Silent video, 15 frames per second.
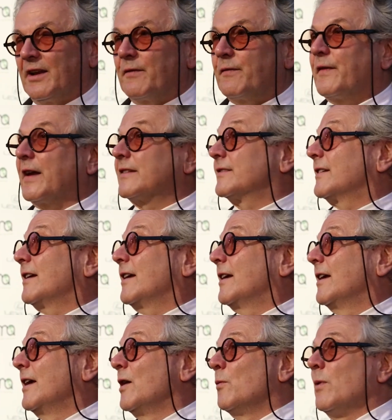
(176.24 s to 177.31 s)
It affects
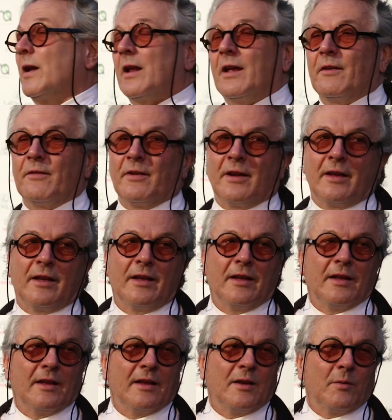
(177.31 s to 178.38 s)

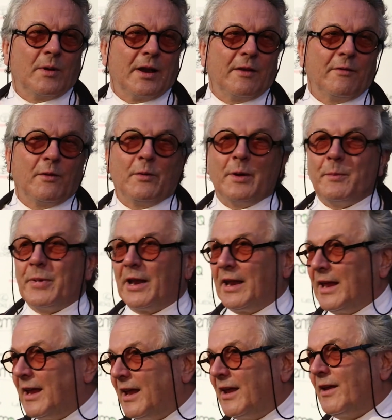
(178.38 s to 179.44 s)
whatever we
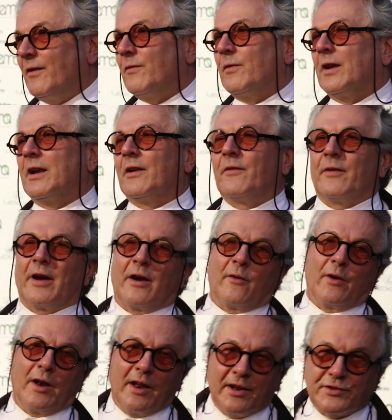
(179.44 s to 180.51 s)
believe, whatever
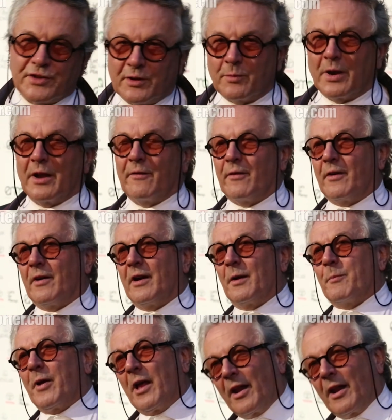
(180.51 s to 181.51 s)
our religion, whatever our